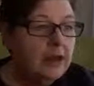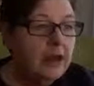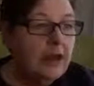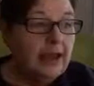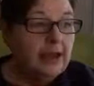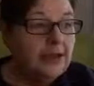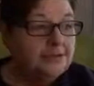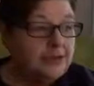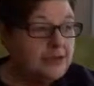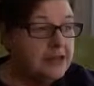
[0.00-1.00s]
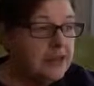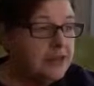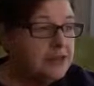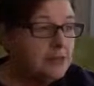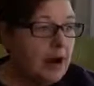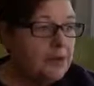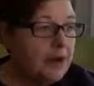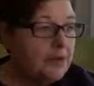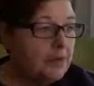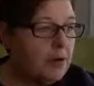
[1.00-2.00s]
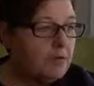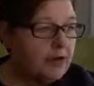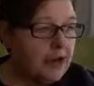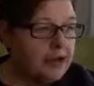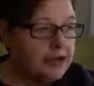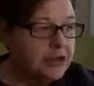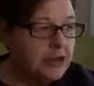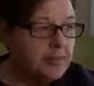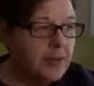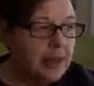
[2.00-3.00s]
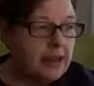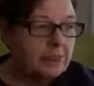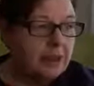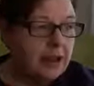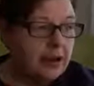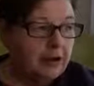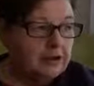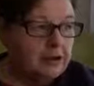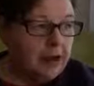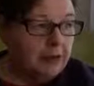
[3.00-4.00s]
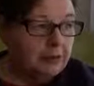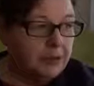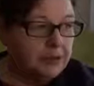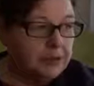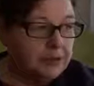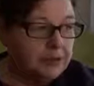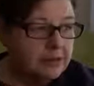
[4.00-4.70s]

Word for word: NIV says, "Write down the revelation and make it plain on tablets."